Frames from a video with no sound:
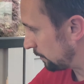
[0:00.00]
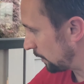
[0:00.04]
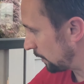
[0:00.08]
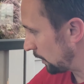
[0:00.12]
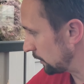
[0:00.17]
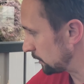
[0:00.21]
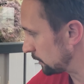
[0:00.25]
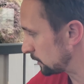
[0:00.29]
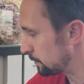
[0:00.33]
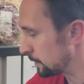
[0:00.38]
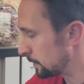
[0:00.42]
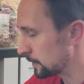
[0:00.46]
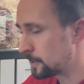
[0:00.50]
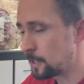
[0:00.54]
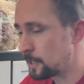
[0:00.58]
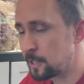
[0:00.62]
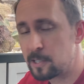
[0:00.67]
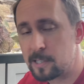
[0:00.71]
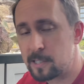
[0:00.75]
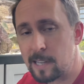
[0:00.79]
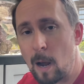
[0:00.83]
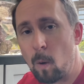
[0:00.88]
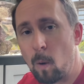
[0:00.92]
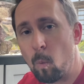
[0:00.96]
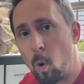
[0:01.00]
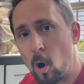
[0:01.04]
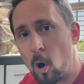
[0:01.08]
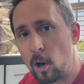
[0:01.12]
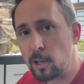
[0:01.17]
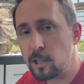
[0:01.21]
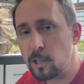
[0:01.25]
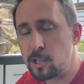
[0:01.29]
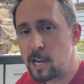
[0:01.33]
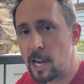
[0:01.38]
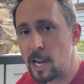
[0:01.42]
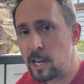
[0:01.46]
buttons, but there's that
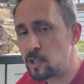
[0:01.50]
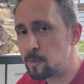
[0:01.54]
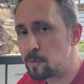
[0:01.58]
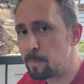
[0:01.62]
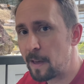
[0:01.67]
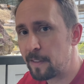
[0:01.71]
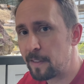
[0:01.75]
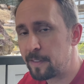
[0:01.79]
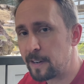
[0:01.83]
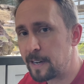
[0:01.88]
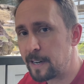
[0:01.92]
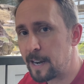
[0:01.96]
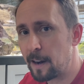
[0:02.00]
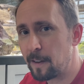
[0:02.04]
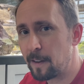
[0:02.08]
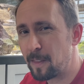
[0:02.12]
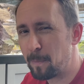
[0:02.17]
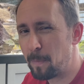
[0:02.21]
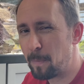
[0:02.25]
water change method down at the